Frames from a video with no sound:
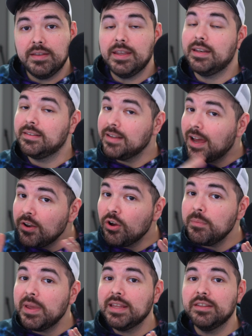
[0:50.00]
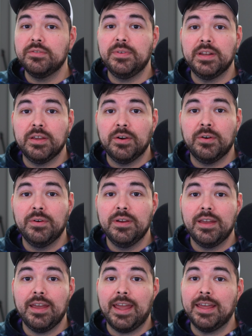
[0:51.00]
He does not know I'm making this video,
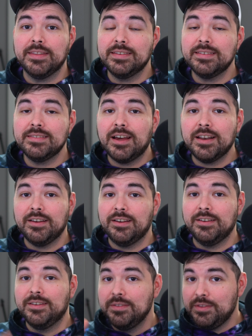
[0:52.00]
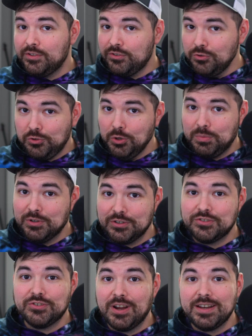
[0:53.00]
and this is not this
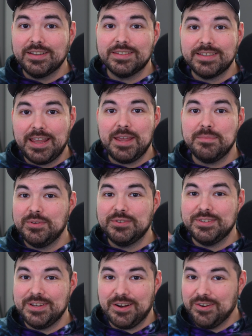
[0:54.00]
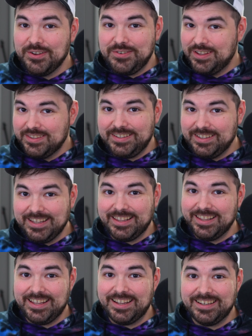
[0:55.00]
YouTuber's trying to scam you scenario, nothing like
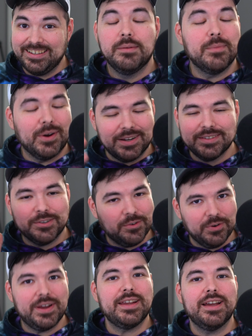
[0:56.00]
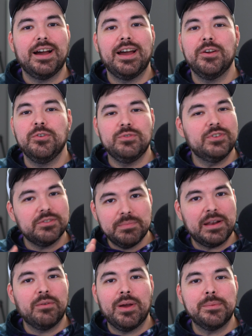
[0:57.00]
that. Mark is a great guy who just
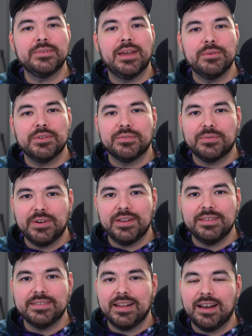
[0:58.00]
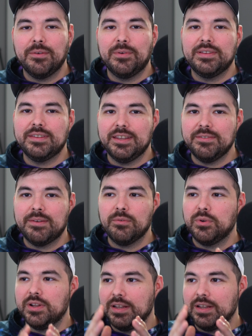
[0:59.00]
made a website with his friends, and I wanted to give everyone a